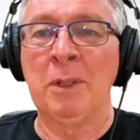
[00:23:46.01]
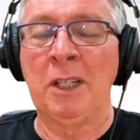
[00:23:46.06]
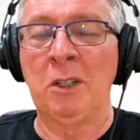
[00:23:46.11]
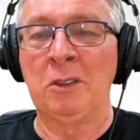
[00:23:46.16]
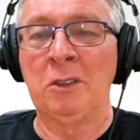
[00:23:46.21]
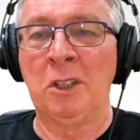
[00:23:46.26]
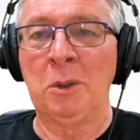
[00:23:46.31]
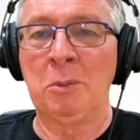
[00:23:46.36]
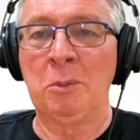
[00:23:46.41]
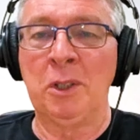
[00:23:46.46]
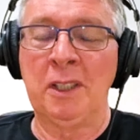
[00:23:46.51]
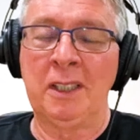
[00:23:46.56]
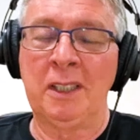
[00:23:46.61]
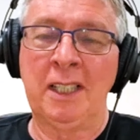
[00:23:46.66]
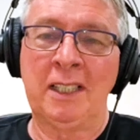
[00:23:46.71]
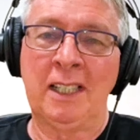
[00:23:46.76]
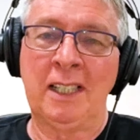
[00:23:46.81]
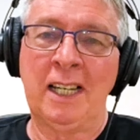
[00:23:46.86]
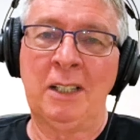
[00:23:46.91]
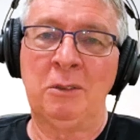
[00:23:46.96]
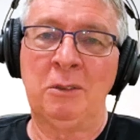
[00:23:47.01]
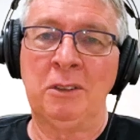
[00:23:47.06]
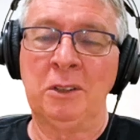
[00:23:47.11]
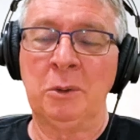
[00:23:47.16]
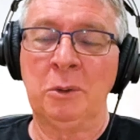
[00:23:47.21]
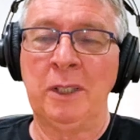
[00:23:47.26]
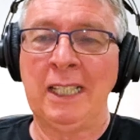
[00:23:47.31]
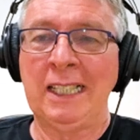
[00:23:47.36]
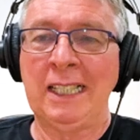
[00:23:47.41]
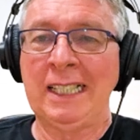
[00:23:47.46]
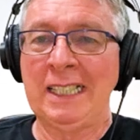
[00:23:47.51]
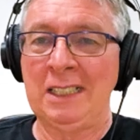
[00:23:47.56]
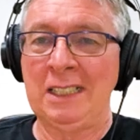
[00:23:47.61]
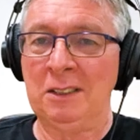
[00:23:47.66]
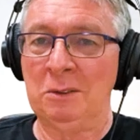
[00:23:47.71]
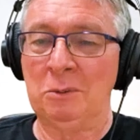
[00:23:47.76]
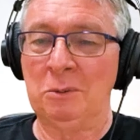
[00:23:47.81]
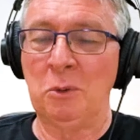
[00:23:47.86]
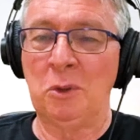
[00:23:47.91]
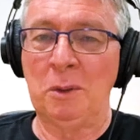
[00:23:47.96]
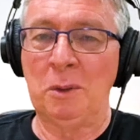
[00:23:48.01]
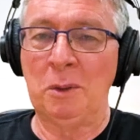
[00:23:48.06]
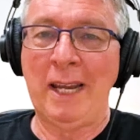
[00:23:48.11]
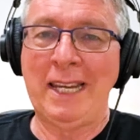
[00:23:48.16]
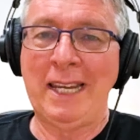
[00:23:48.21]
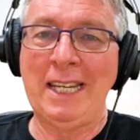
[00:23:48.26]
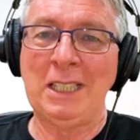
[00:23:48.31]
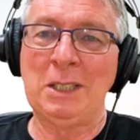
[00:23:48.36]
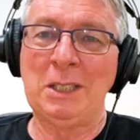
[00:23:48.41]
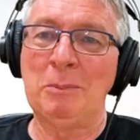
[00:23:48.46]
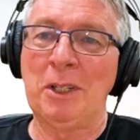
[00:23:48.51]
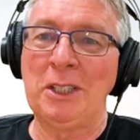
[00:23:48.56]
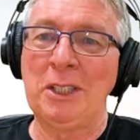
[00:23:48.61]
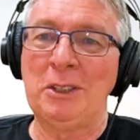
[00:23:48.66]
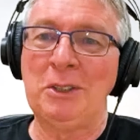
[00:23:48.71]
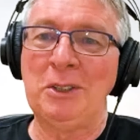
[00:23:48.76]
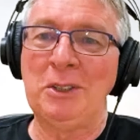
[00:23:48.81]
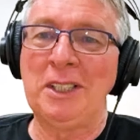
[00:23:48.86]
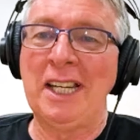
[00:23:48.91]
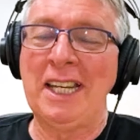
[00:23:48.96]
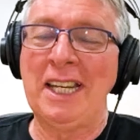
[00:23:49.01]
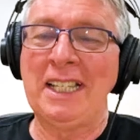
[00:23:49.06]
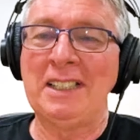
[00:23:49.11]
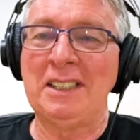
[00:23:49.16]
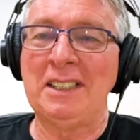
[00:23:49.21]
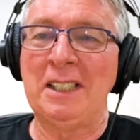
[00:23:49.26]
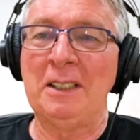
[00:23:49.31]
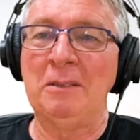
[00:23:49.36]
but then I've got to put another 120 litres of water back into my 2 tanks.